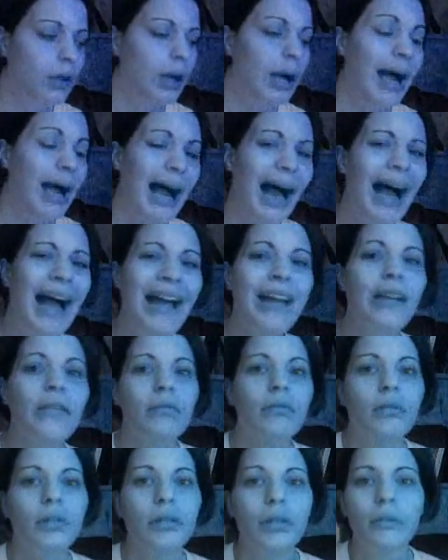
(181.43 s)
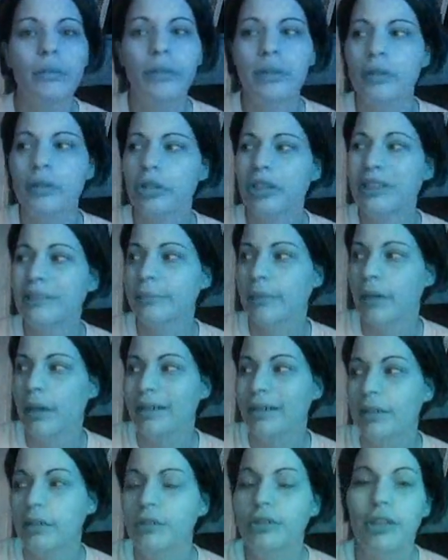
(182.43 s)
I had a really weird dream. I
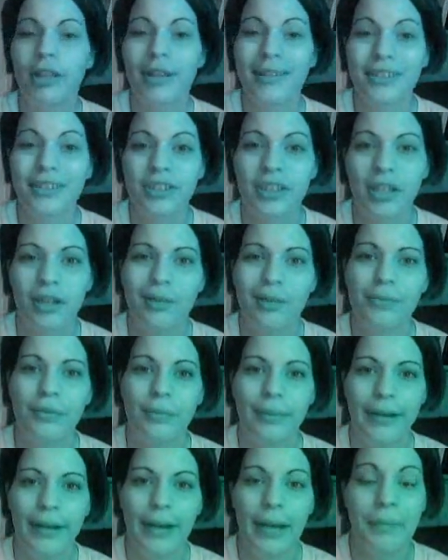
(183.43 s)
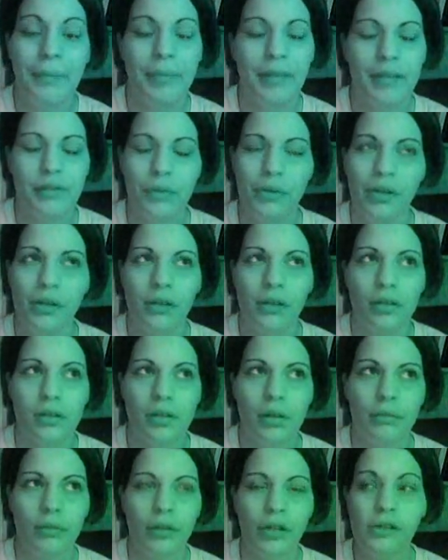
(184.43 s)
told y'all I just got up from a nap. That's why I look so
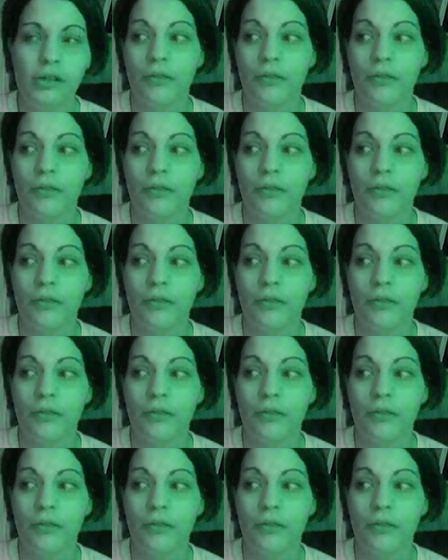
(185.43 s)
rough.